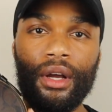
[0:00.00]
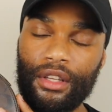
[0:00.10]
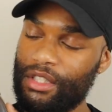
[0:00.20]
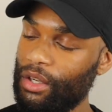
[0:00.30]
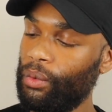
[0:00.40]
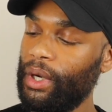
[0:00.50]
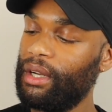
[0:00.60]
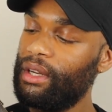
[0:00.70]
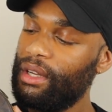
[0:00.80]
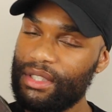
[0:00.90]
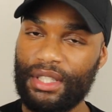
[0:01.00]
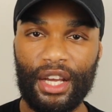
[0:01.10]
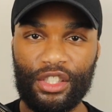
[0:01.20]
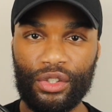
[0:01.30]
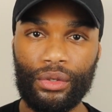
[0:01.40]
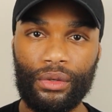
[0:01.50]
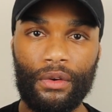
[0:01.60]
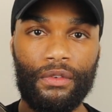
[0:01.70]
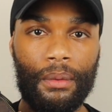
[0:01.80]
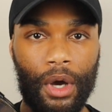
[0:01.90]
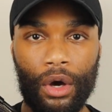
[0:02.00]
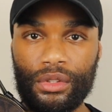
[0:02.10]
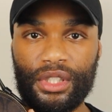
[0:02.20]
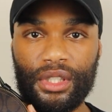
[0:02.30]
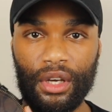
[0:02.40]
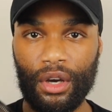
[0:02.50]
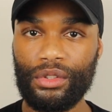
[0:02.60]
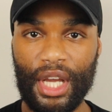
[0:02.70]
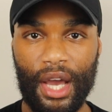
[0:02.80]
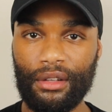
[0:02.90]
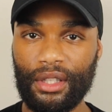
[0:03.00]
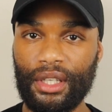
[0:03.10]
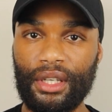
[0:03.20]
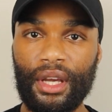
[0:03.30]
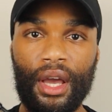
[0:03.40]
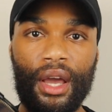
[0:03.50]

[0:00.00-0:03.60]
the Serena Satchel from the Coach Outlet?